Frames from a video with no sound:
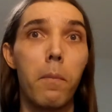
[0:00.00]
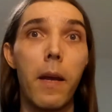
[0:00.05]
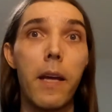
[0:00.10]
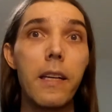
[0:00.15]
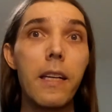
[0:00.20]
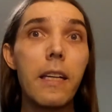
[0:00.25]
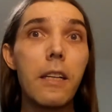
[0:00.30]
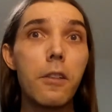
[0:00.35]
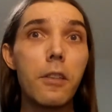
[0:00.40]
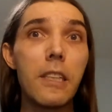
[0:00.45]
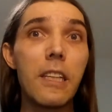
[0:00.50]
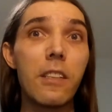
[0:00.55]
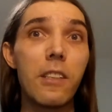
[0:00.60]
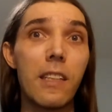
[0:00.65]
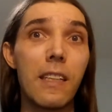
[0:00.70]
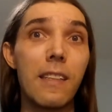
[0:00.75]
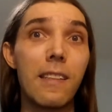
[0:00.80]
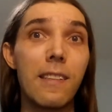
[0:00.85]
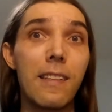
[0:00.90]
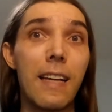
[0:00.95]
Many
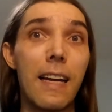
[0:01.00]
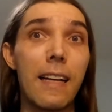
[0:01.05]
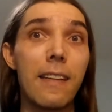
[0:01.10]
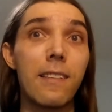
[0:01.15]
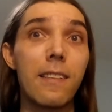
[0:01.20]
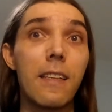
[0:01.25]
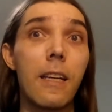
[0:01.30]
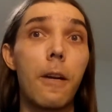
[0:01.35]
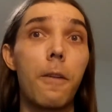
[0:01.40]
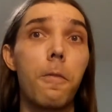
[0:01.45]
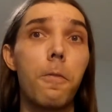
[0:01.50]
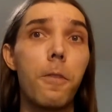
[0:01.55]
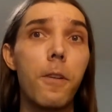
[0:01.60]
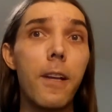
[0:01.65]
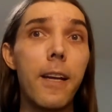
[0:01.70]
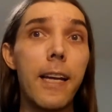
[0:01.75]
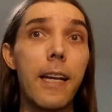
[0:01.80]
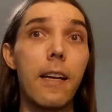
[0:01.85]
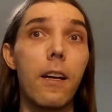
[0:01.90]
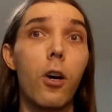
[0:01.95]
Christian sects
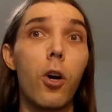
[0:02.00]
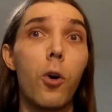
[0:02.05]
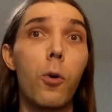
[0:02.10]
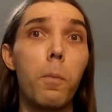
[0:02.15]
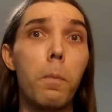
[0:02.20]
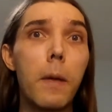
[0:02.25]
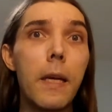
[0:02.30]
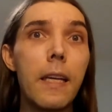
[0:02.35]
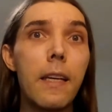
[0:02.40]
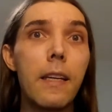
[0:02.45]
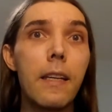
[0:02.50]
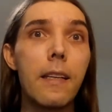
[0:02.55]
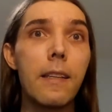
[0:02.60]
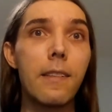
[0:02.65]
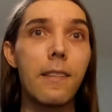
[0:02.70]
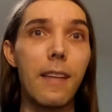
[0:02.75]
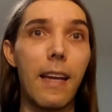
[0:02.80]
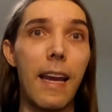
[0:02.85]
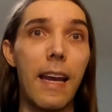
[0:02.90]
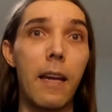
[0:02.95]
conflate
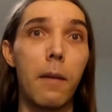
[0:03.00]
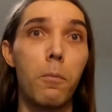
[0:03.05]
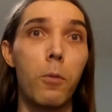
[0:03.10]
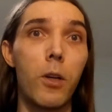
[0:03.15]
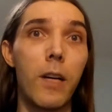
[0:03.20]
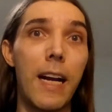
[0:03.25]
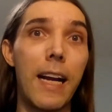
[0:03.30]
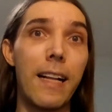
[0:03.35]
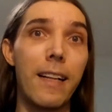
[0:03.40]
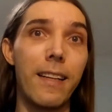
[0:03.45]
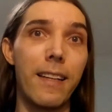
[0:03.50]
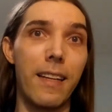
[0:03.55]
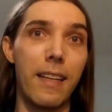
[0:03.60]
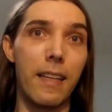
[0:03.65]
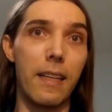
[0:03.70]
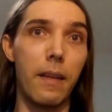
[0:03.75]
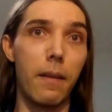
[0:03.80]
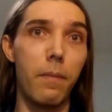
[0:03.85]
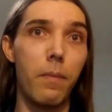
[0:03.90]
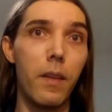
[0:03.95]
obedience and
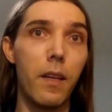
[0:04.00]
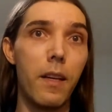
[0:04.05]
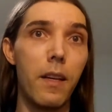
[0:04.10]
morality,